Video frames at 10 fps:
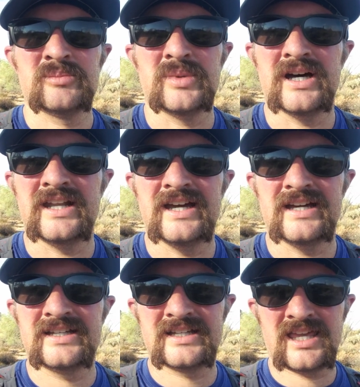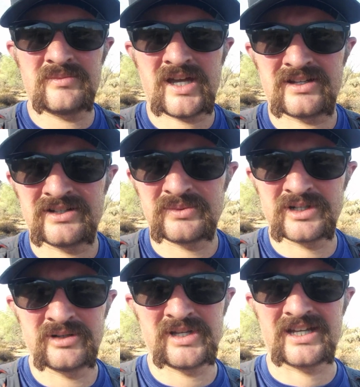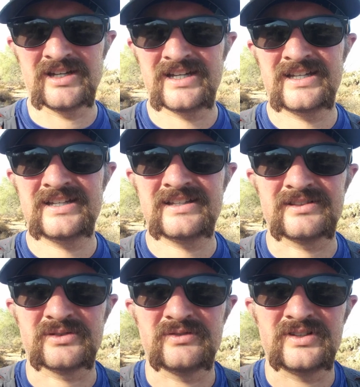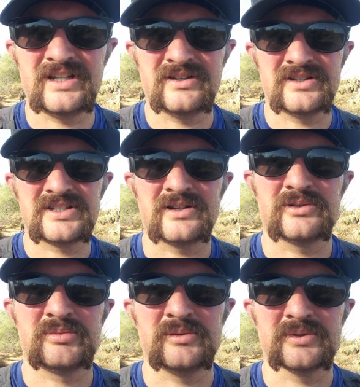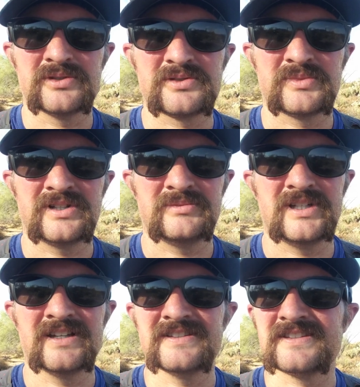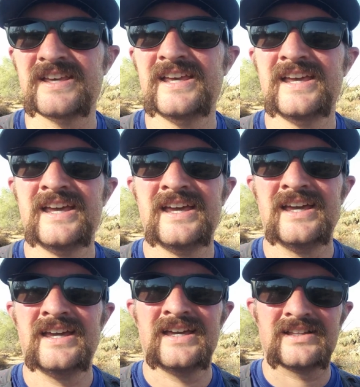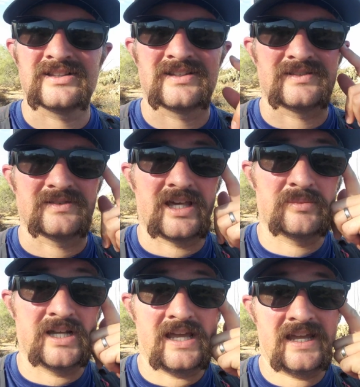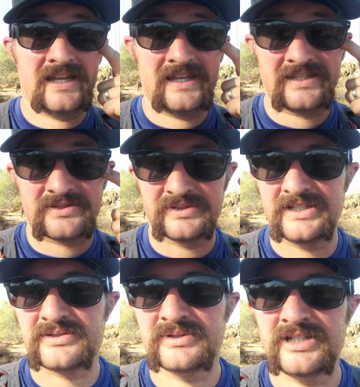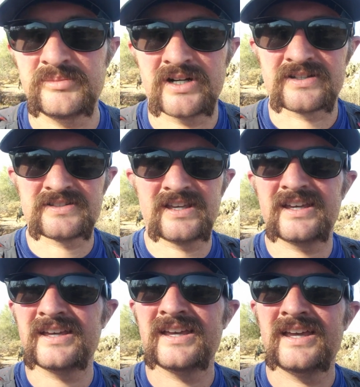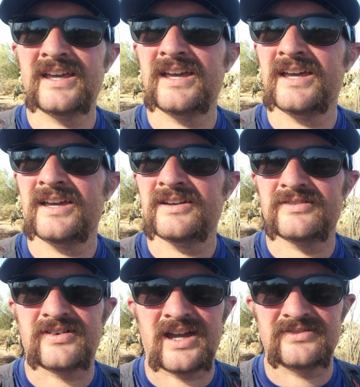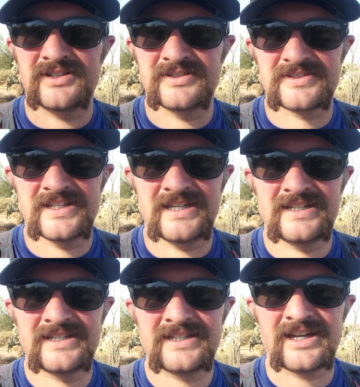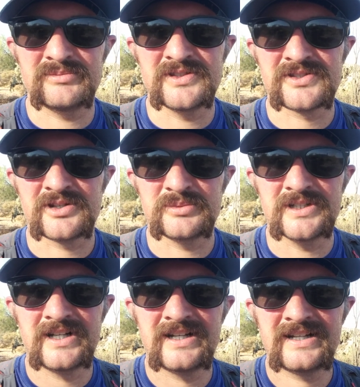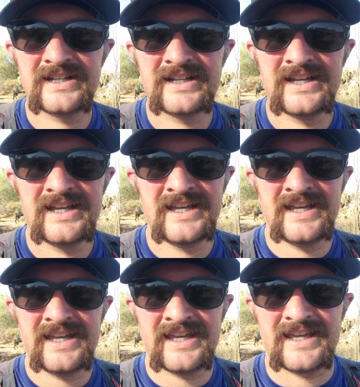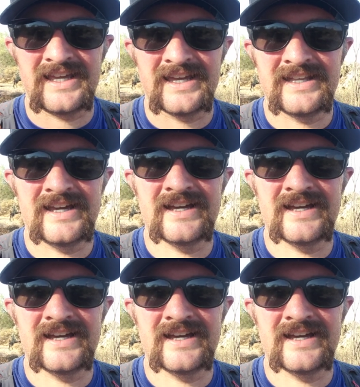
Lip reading: But came out here and wanted to make a little video to share with people this morning because Labor Day 2020 marks 5 years that I've been sober, and